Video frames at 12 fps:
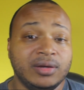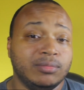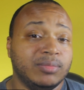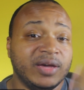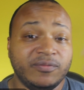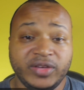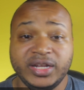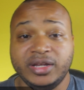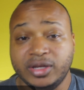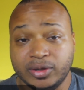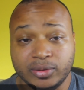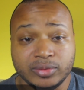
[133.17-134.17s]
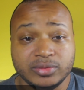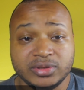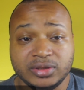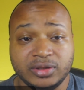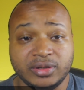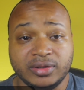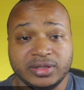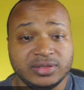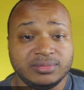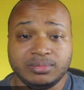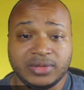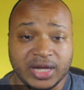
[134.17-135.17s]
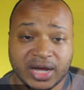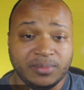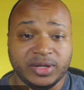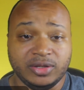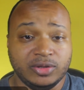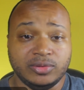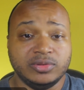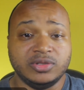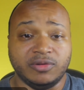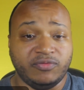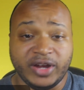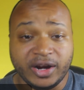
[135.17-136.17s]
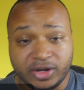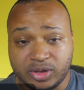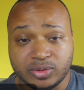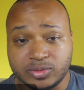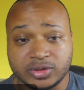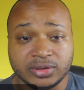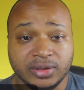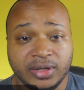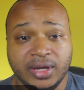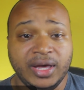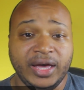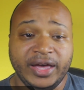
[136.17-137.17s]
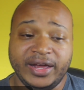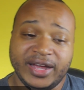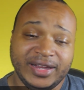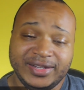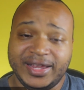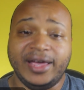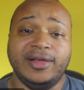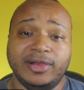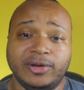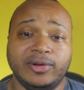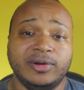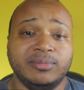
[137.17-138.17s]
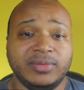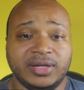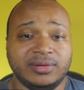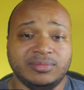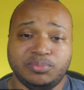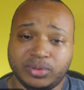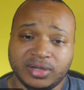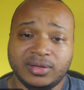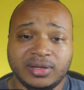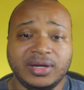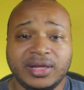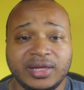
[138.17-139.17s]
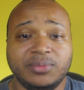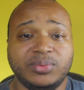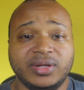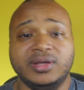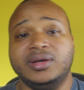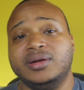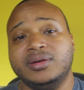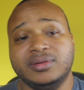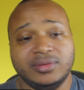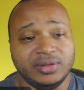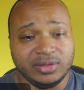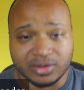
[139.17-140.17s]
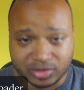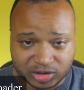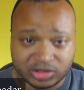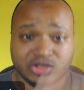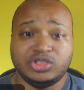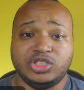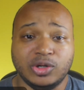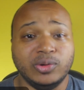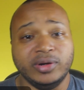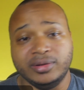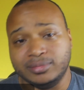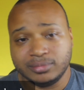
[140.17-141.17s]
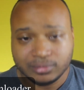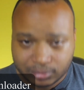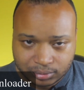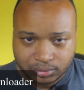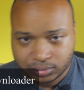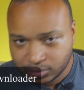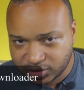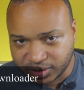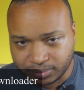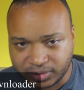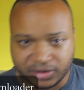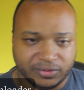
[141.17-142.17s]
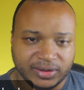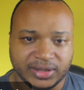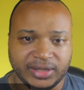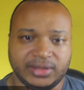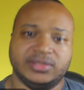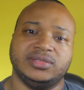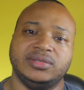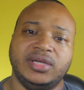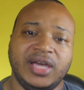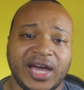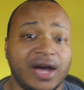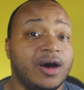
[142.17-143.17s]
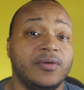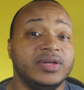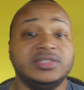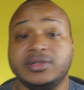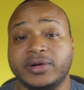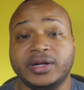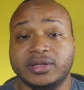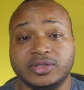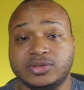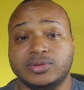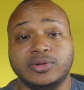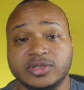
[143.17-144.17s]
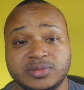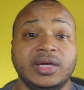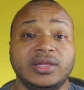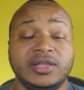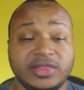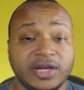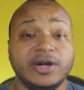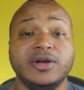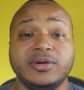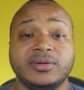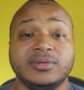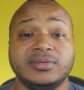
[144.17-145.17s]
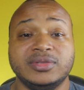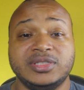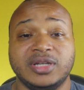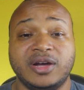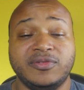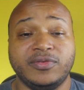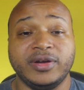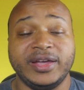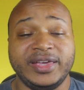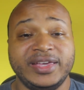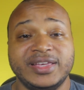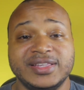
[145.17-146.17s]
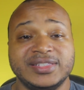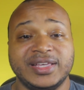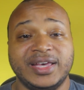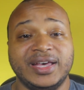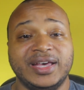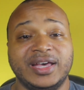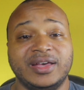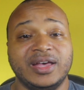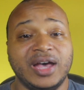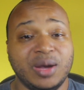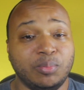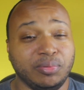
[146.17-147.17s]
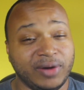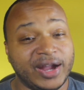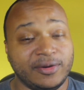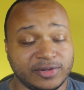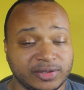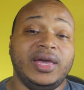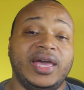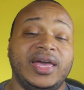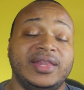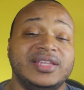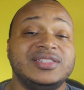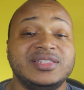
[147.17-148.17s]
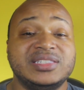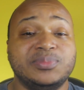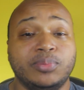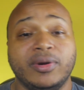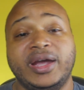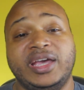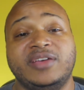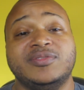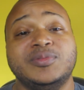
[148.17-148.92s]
my videos. You know, it's common use or fair use, and I download them and put a little clip in there and you know, just showing some different things. I always credit the source. The third software is a browser, and this is Brave.